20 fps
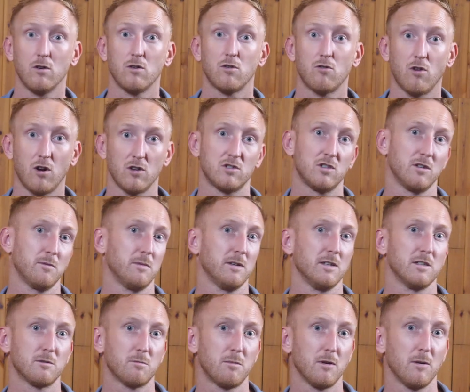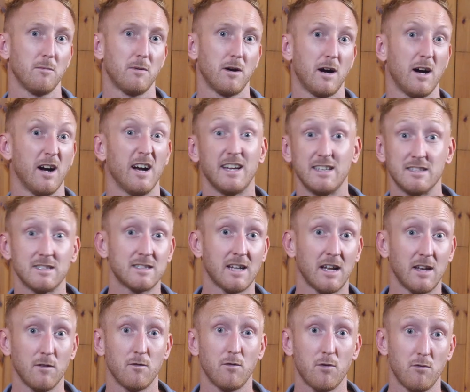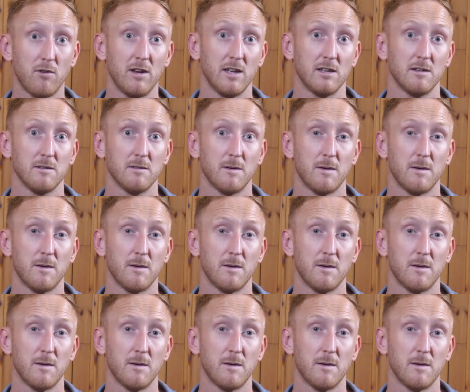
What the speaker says: crotchet beats per bar instead of 3.